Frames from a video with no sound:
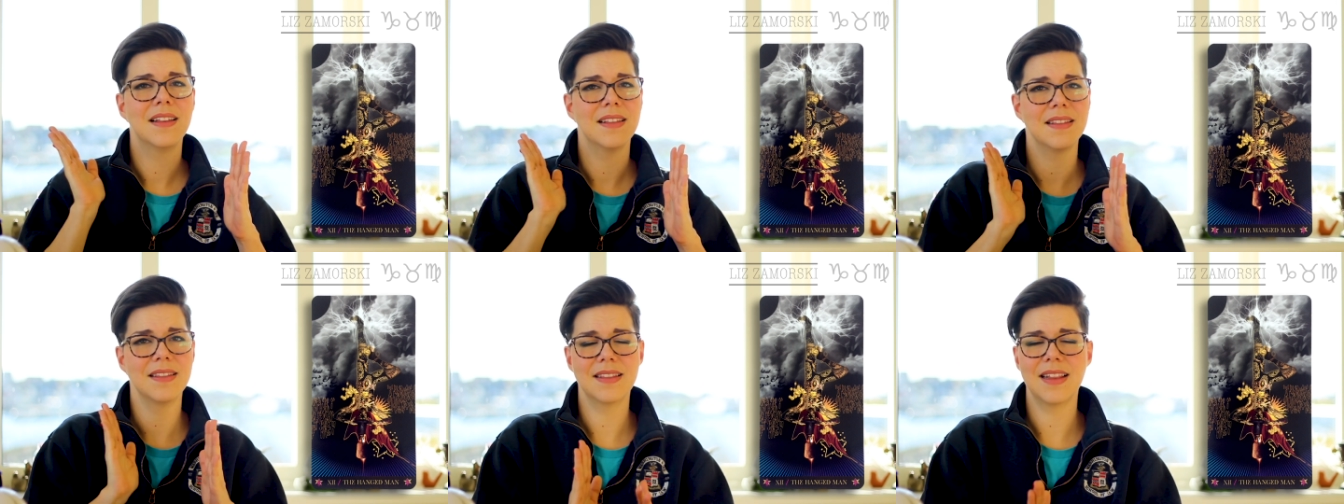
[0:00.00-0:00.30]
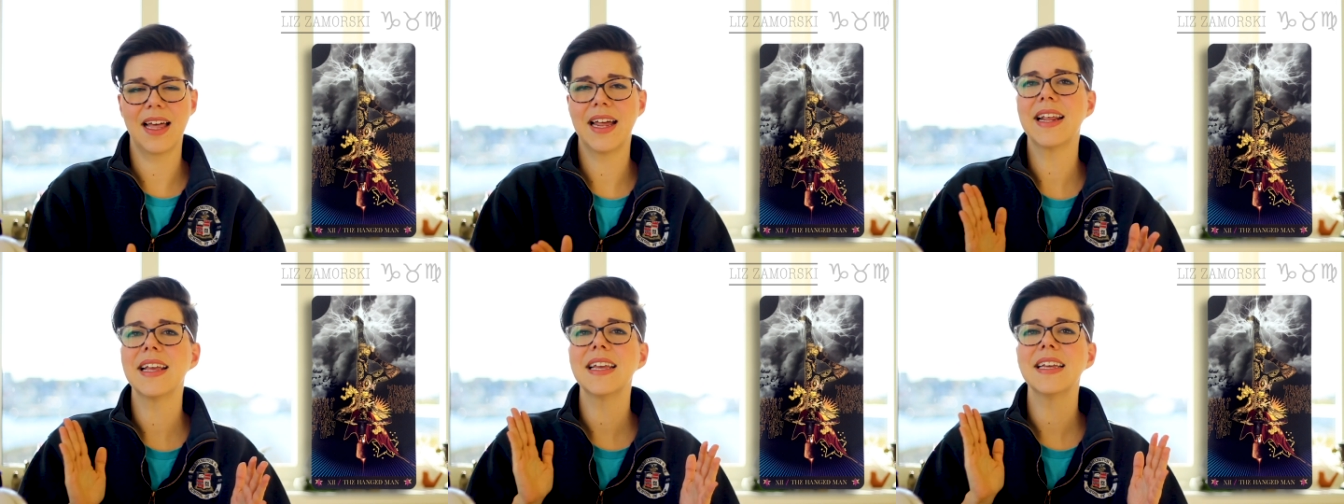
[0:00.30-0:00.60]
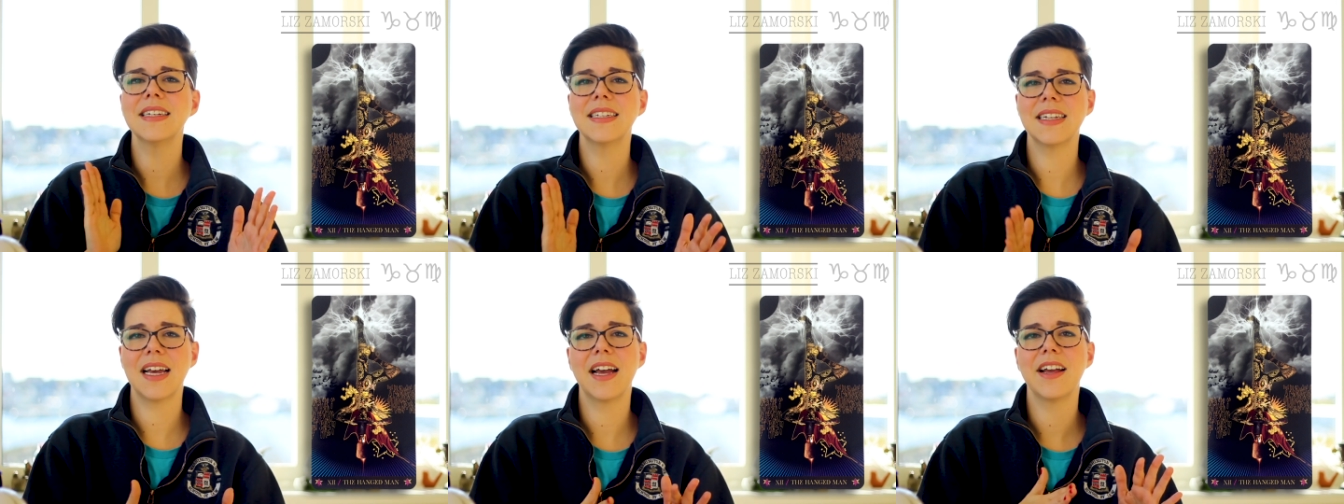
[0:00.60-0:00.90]
letting
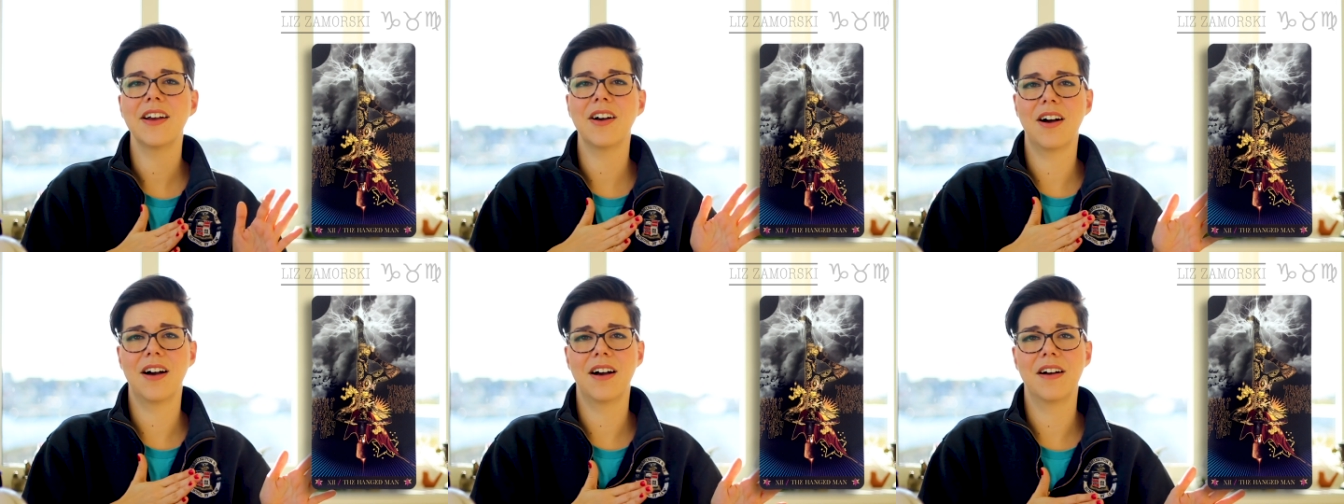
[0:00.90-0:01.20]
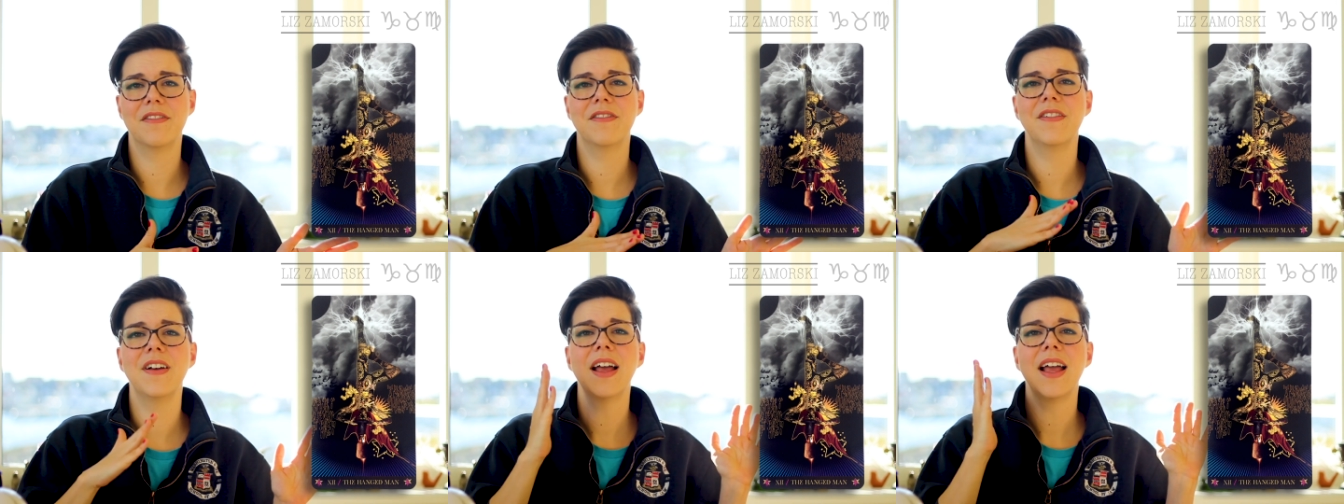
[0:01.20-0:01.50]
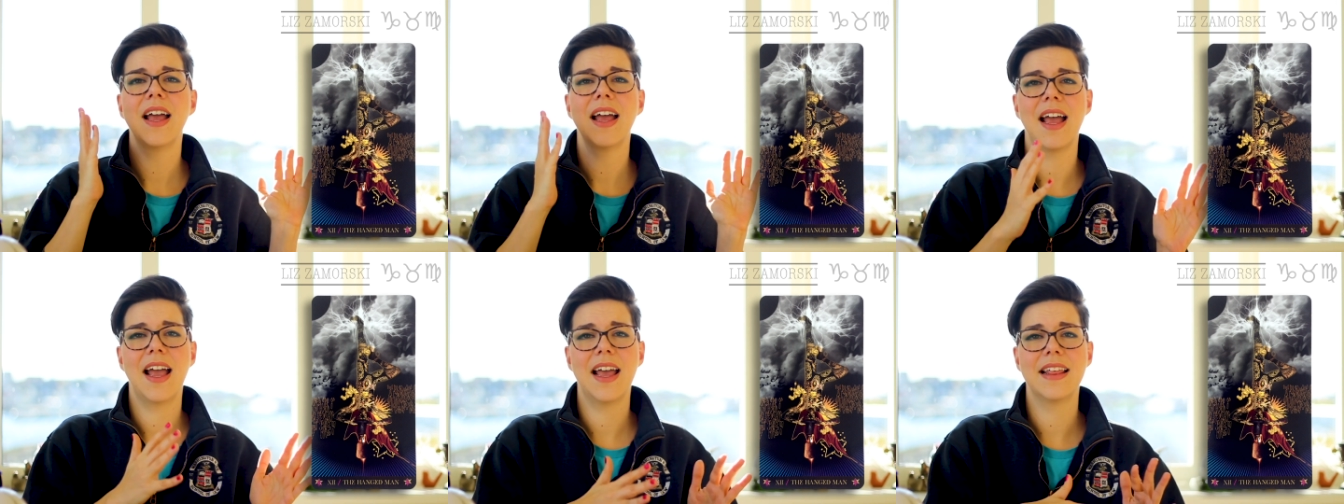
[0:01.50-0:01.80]
it die off,
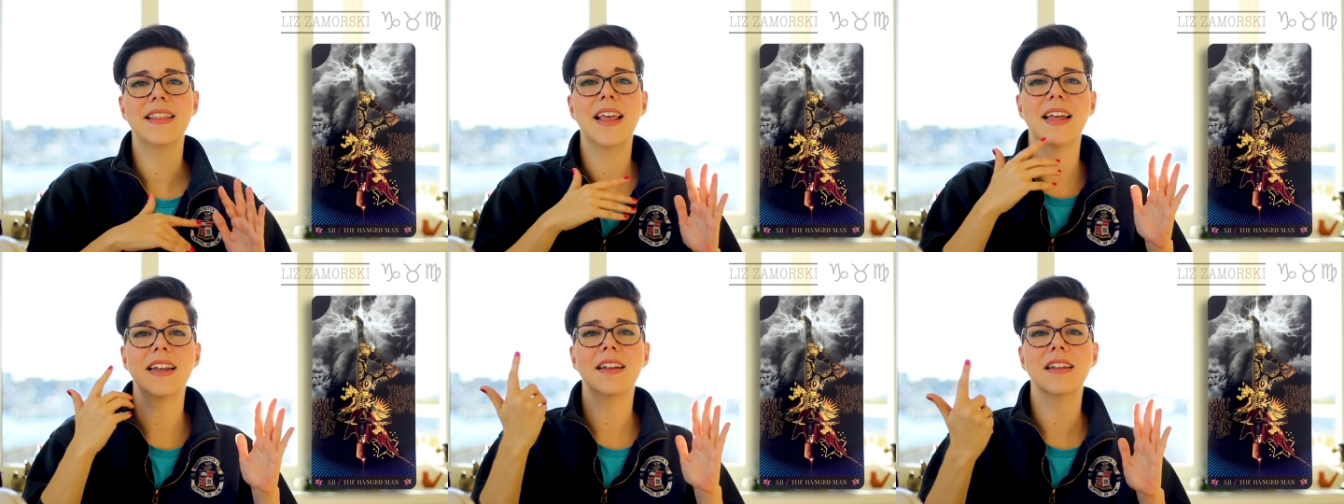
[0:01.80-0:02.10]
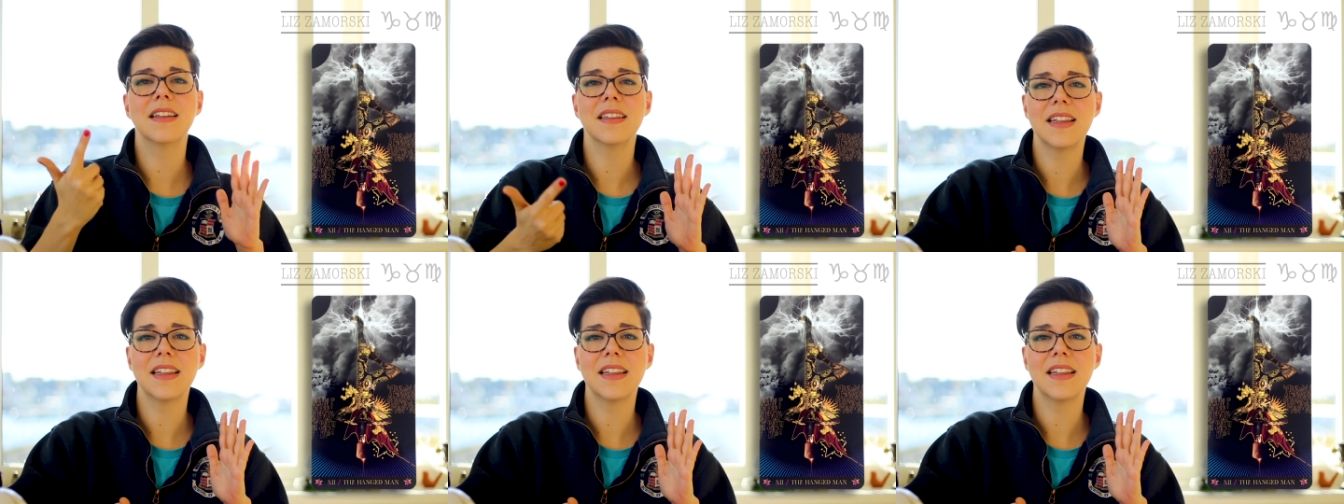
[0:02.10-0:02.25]
and then